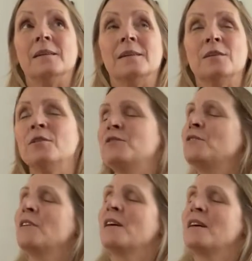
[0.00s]
close
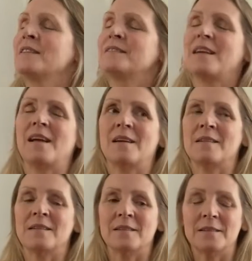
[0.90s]
your eyes
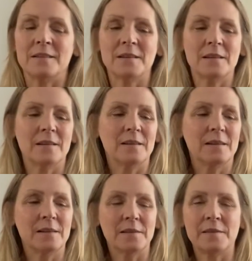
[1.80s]
and
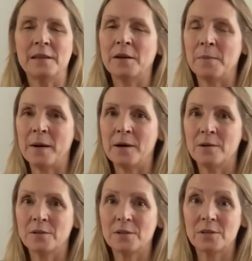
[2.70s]
think
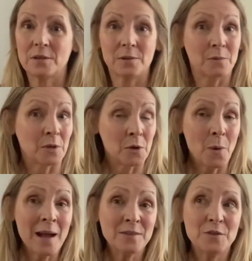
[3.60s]
about what you
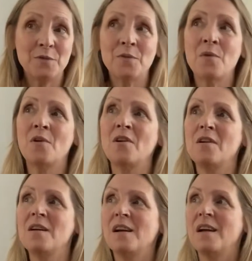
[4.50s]
asked for.